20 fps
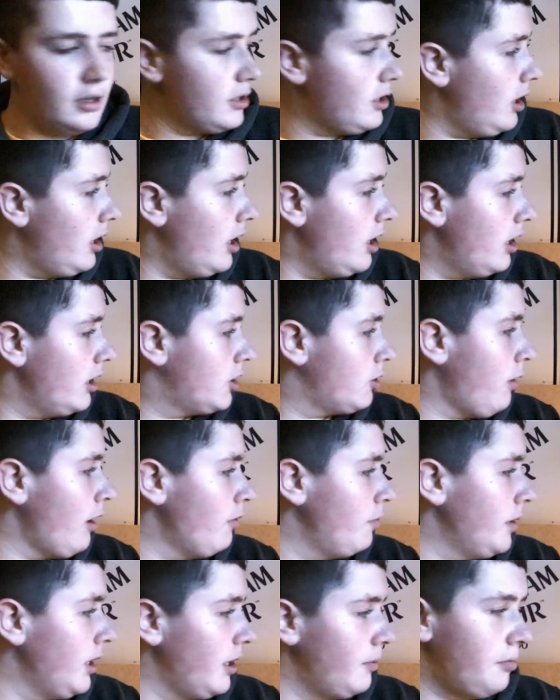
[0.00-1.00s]
So uh,
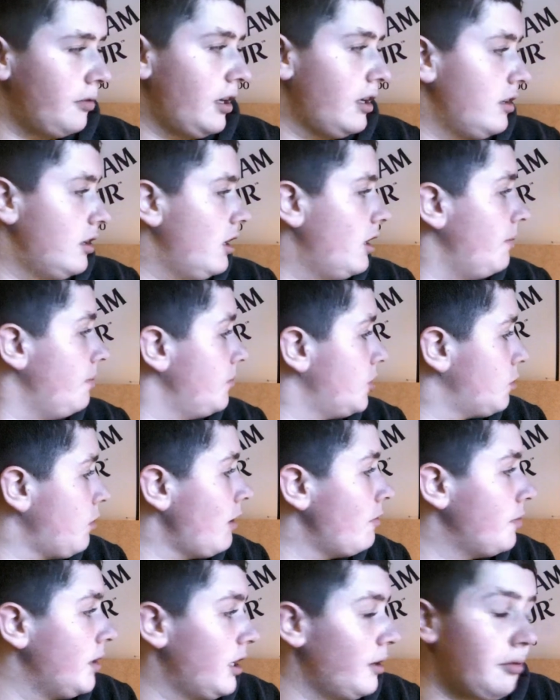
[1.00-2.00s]
£12 million, um,
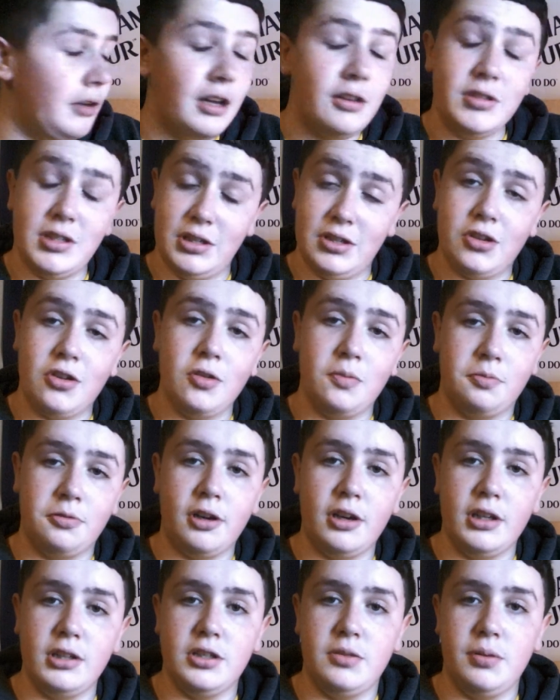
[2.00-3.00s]
£12 million is a good
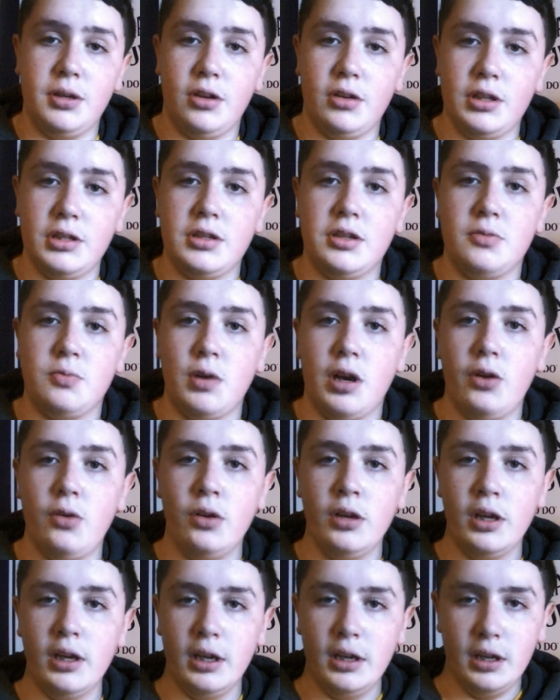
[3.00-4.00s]
price, to be honest, as
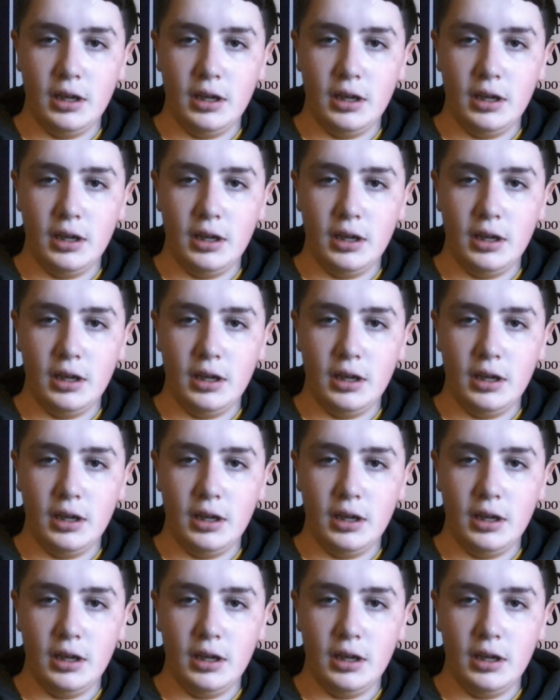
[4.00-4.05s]
well.